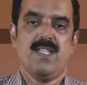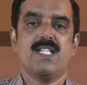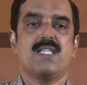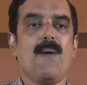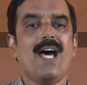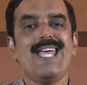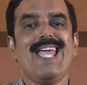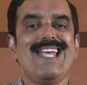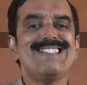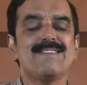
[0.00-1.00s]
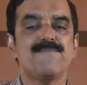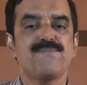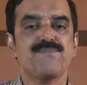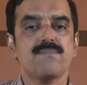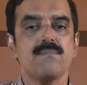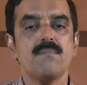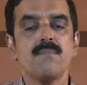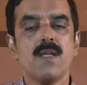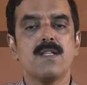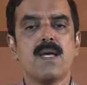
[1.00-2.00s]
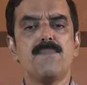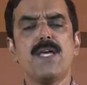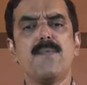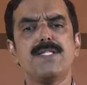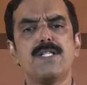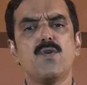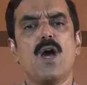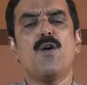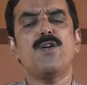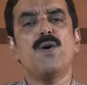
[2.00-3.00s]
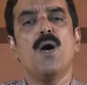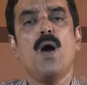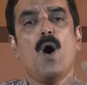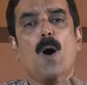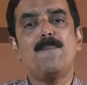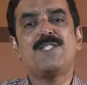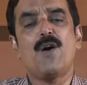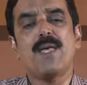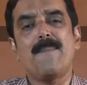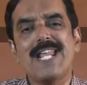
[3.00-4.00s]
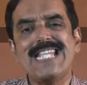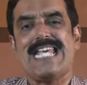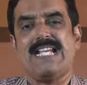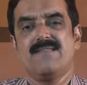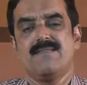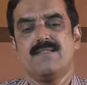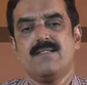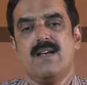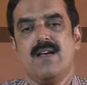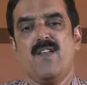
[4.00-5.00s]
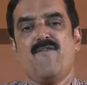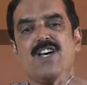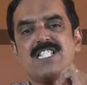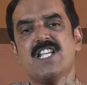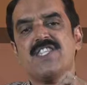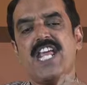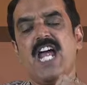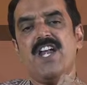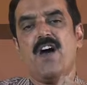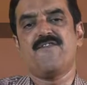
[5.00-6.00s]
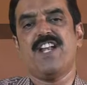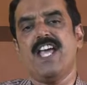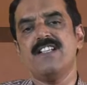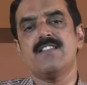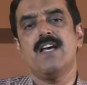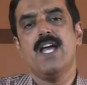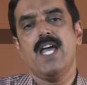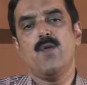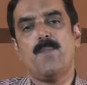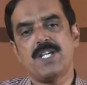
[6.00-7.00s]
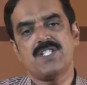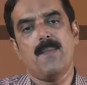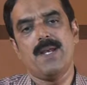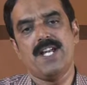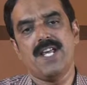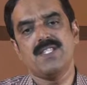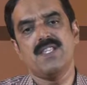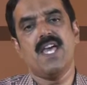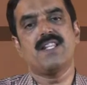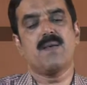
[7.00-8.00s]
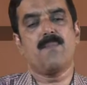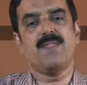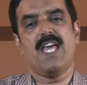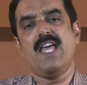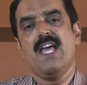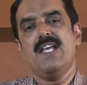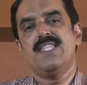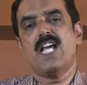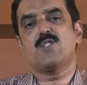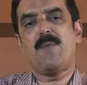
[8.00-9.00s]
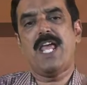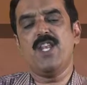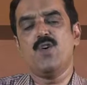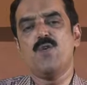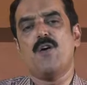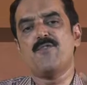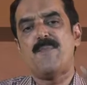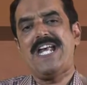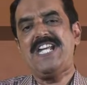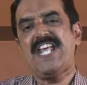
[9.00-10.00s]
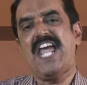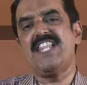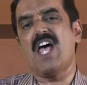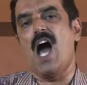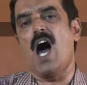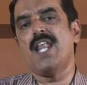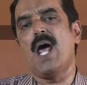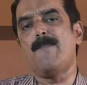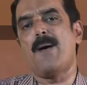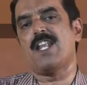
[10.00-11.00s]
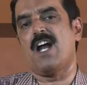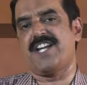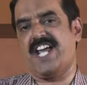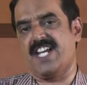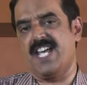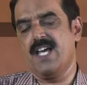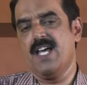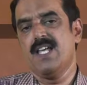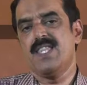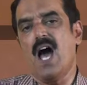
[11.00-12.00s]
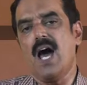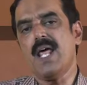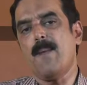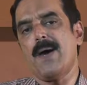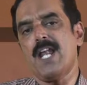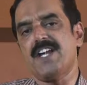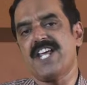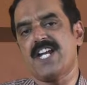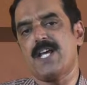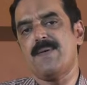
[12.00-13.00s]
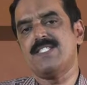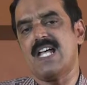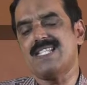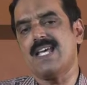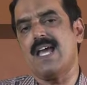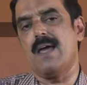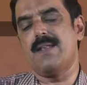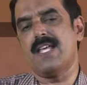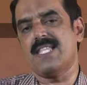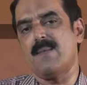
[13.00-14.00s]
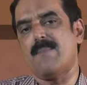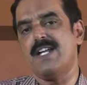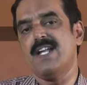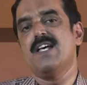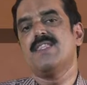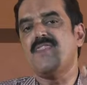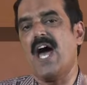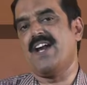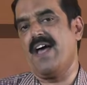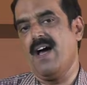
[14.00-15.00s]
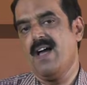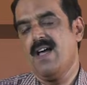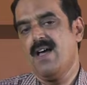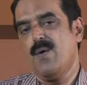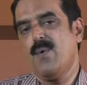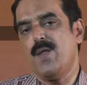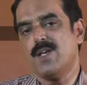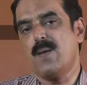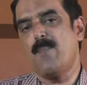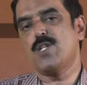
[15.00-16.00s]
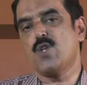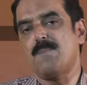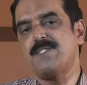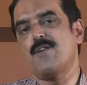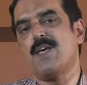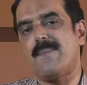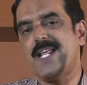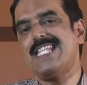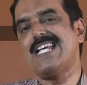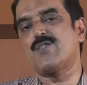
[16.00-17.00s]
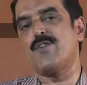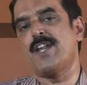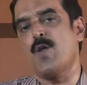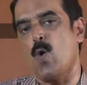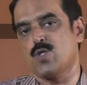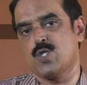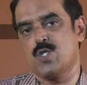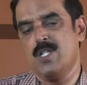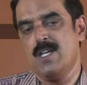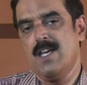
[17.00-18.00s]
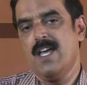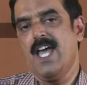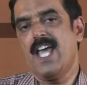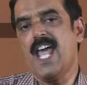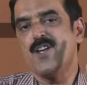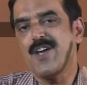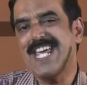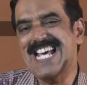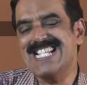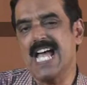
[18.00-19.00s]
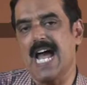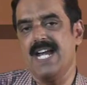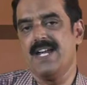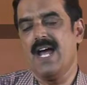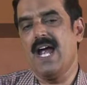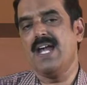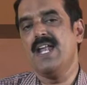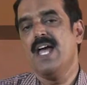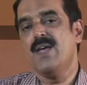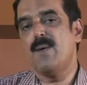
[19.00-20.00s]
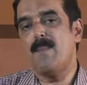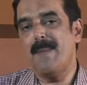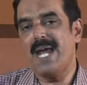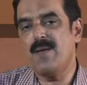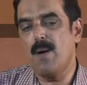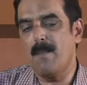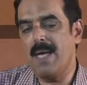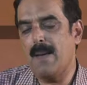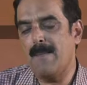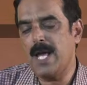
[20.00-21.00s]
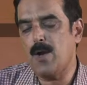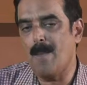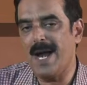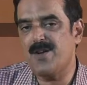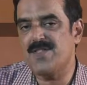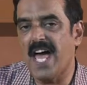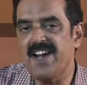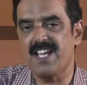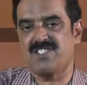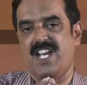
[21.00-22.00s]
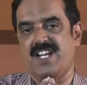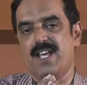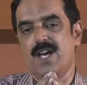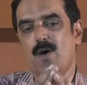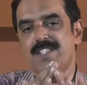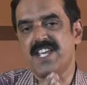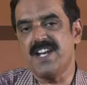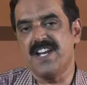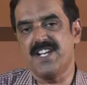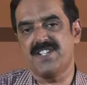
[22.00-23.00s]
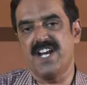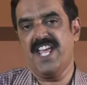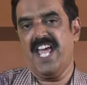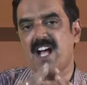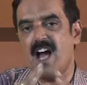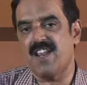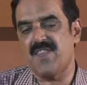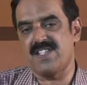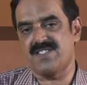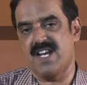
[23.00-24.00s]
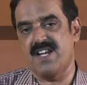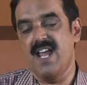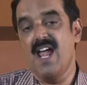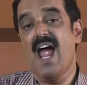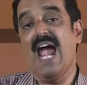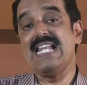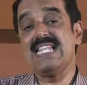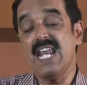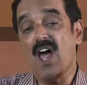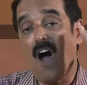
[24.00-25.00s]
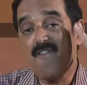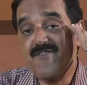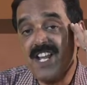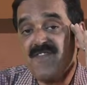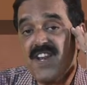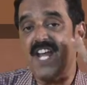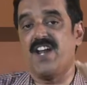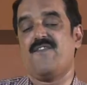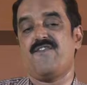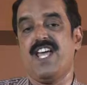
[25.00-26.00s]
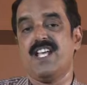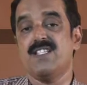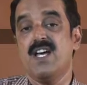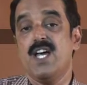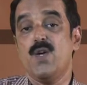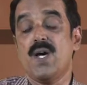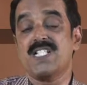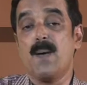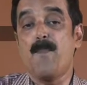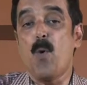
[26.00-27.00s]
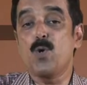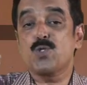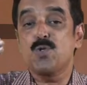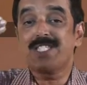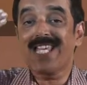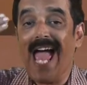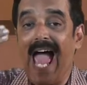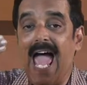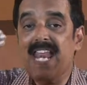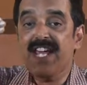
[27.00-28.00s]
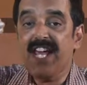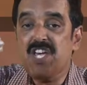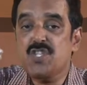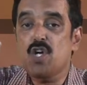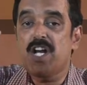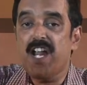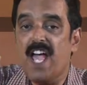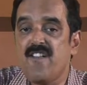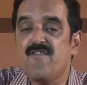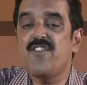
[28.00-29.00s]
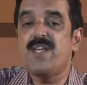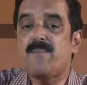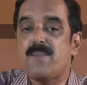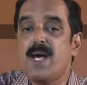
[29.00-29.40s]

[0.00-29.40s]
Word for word: The Samadhi is something which is you are going to observe the breathing. In first three and a half days in Vipassana meditation they, are, they, they explain you you have to maintain the Anapana technique. The Anapana technique means nothing, nothing but the Dharana where you are supposed to observe the breathing through your nose again to inner side and you made your, make your mind to dharana state, concentrated state, ekagrata state and then after three and a half days you are supposed to scan each and every